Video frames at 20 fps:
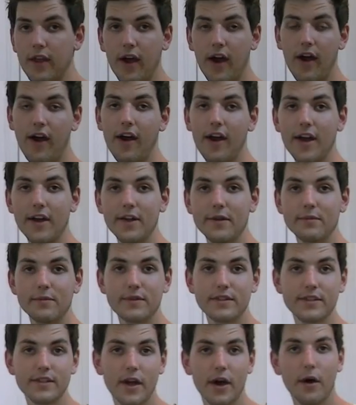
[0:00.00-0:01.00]
Alright,
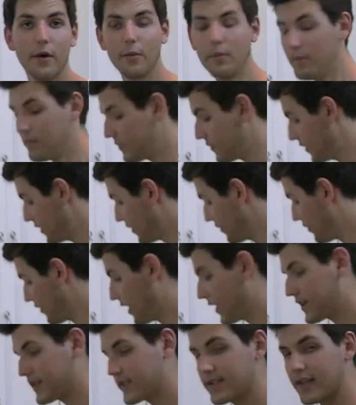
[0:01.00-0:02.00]
so the
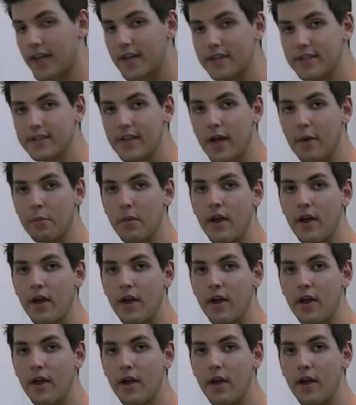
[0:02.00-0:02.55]
flank steak is done